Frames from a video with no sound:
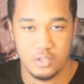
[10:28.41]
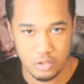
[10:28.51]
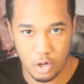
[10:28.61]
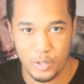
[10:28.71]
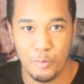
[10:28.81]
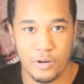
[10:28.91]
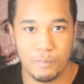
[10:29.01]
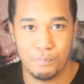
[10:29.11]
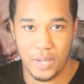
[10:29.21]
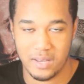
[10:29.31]
you know he would
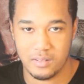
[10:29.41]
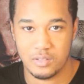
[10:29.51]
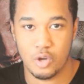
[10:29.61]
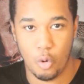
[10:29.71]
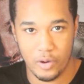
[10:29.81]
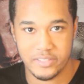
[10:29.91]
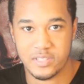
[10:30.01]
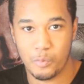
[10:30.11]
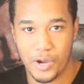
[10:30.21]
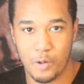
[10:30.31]
have been going
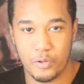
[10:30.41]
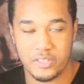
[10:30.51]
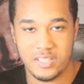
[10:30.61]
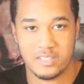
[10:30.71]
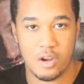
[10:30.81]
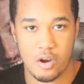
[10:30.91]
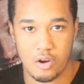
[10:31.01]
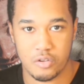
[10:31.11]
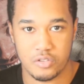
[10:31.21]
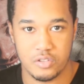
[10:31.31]
somewhere with these
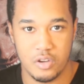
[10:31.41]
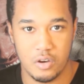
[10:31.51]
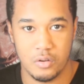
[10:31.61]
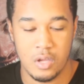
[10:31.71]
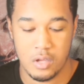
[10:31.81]
girls you know